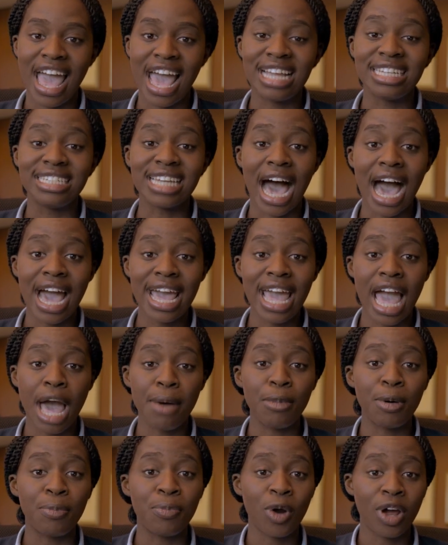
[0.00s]
And I
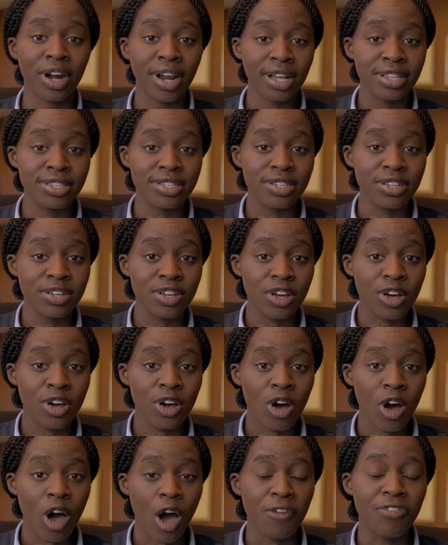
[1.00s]
am a product
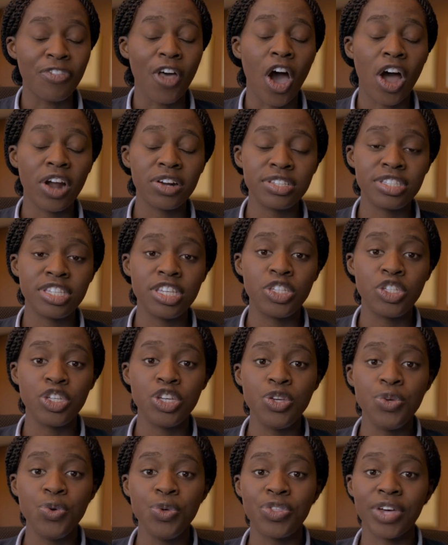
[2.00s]
of the
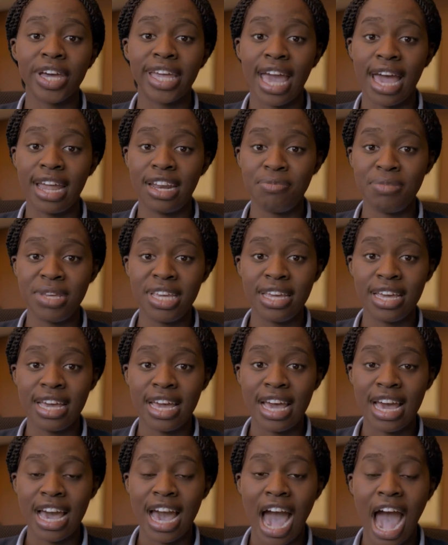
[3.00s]
RCG Youth Academy
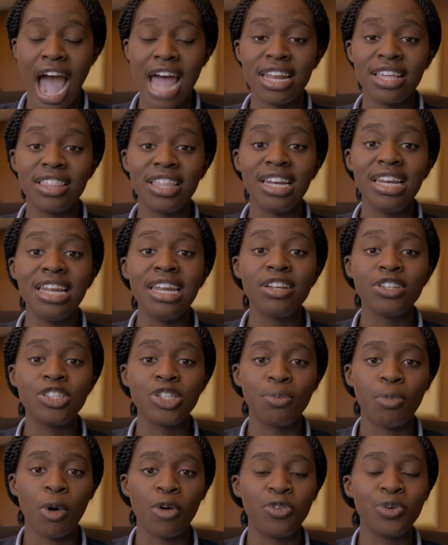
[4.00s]
under the
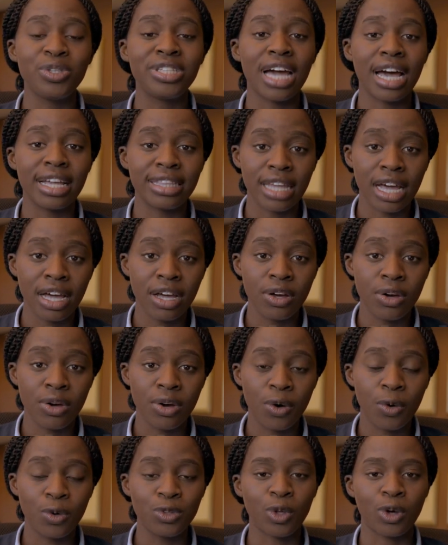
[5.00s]
leadership of utata
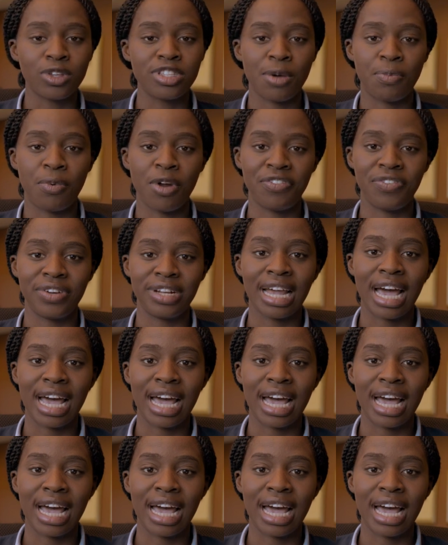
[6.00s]
uDr. Prophet